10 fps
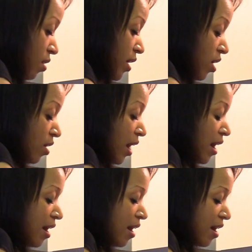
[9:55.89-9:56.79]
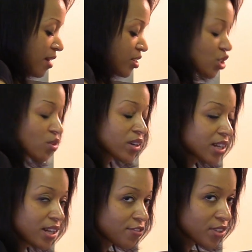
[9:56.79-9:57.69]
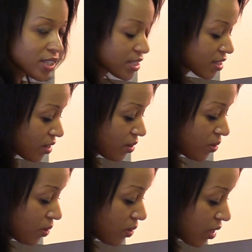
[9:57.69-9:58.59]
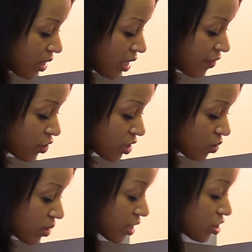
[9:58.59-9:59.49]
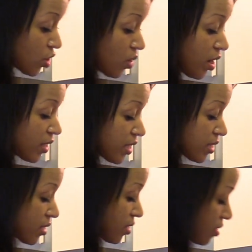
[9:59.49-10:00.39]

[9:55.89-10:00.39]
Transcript: Now, a shortcut for this though, if you didn't want to do all this,